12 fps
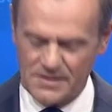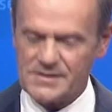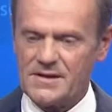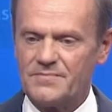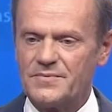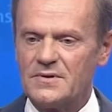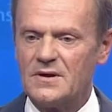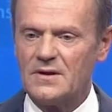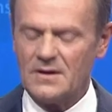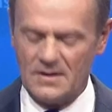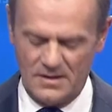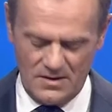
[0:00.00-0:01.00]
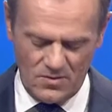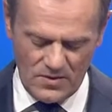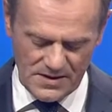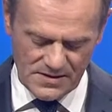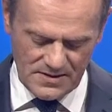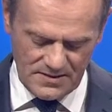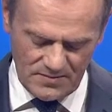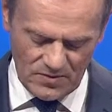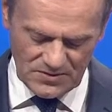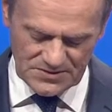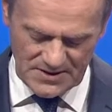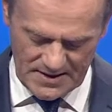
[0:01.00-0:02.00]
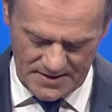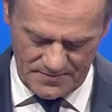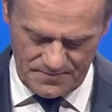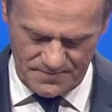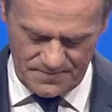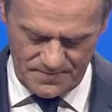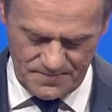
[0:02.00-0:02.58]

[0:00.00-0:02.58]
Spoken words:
except wasting more time.